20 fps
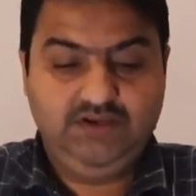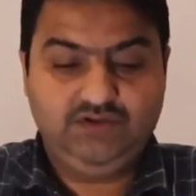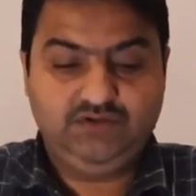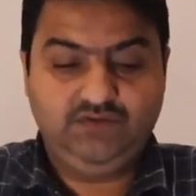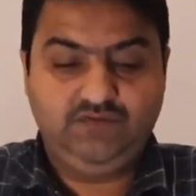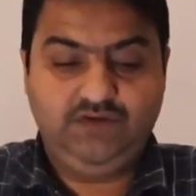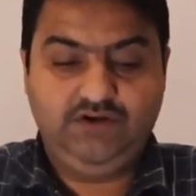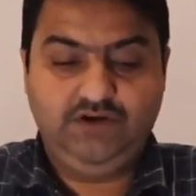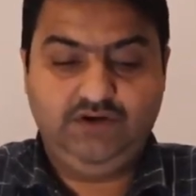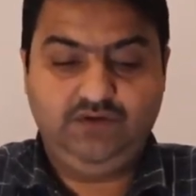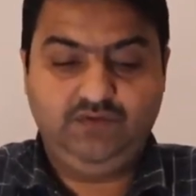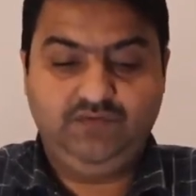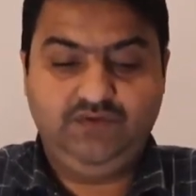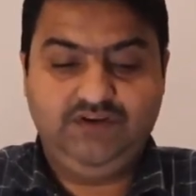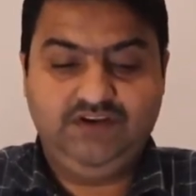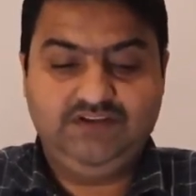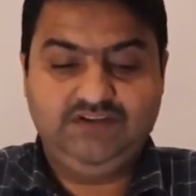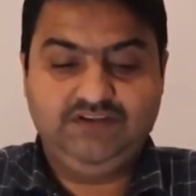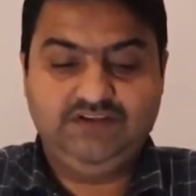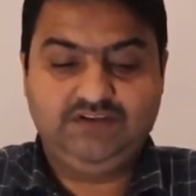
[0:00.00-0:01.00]
So we need to
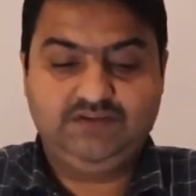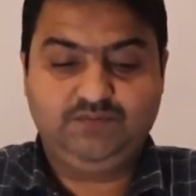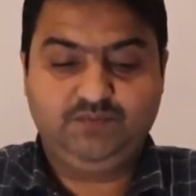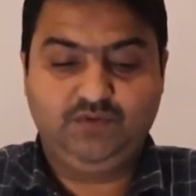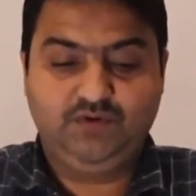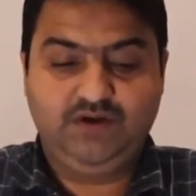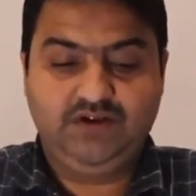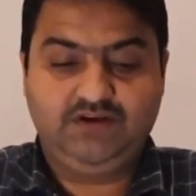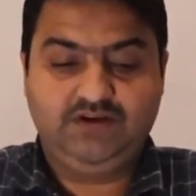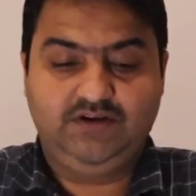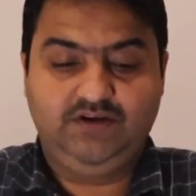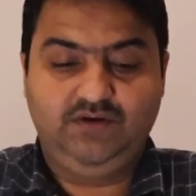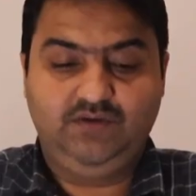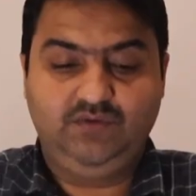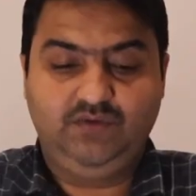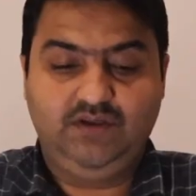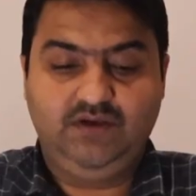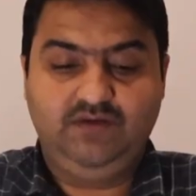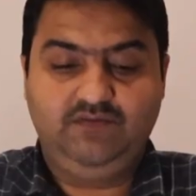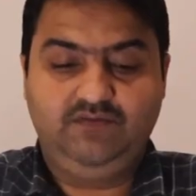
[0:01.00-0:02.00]
finish this product
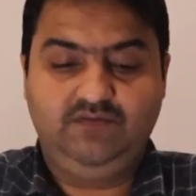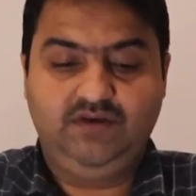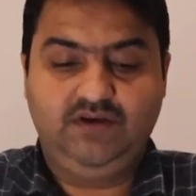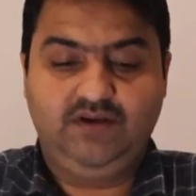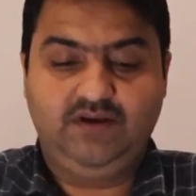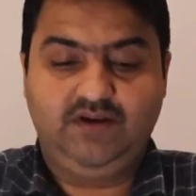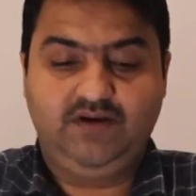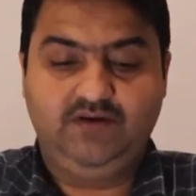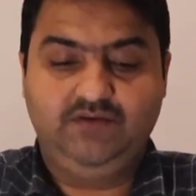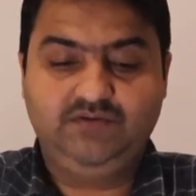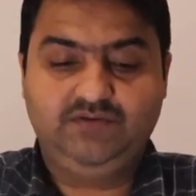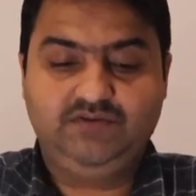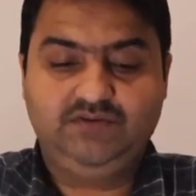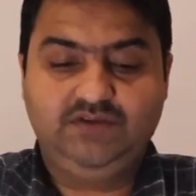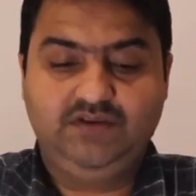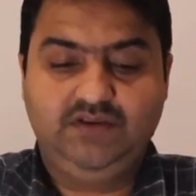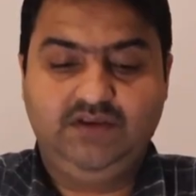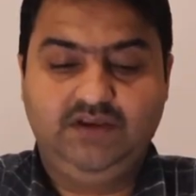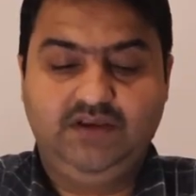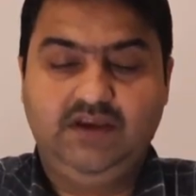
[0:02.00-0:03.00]
into the warehouse.